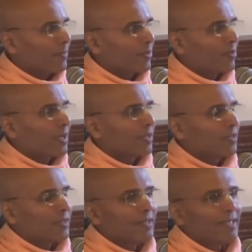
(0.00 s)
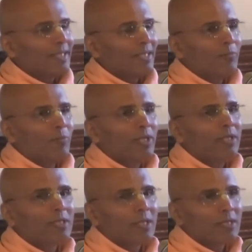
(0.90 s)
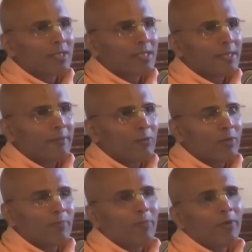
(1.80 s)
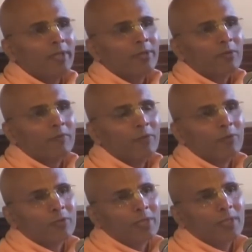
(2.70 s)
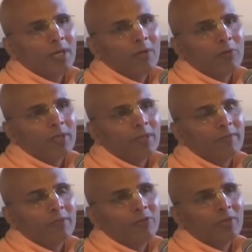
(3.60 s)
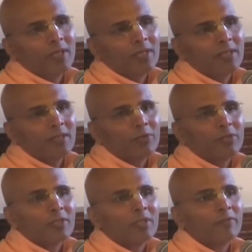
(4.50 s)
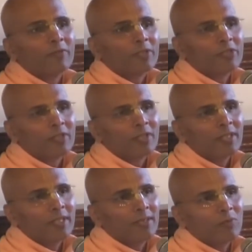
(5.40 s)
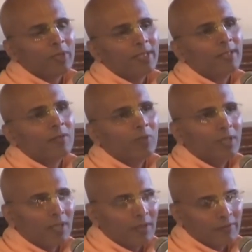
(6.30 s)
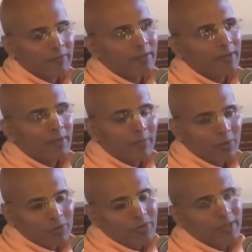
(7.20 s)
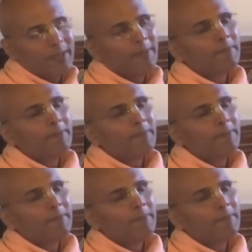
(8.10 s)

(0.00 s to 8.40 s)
but rather it brings us to the point of using our individuality to serve Krishna in the way that we love the most.